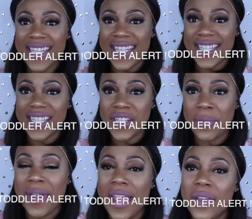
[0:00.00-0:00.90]
this is
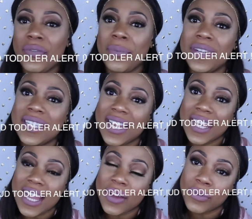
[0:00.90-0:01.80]
Tomei from A Day in
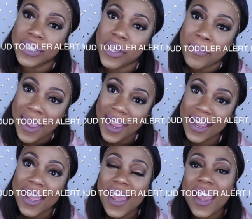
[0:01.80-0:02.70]
the Life with
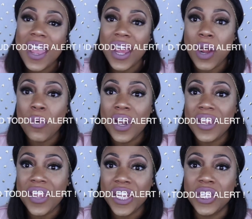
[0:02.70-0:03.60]
Tomei, and I want to
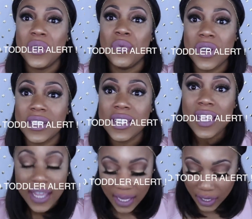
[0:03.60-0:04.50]
thank you once
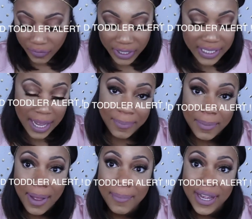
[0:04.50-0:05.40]
again for
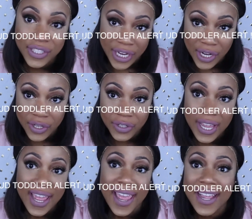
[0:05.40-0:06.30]
stopping by my channel
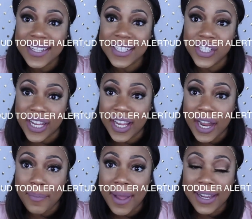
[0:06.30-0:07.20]
and checking
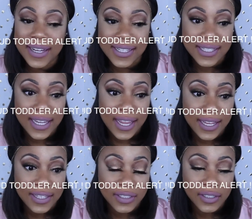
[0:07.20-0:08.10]
out my content.
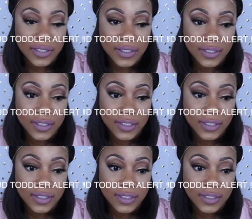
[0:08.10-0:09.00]

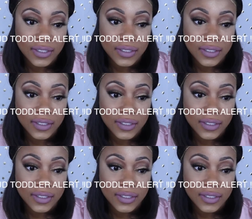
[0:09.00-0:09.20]
Put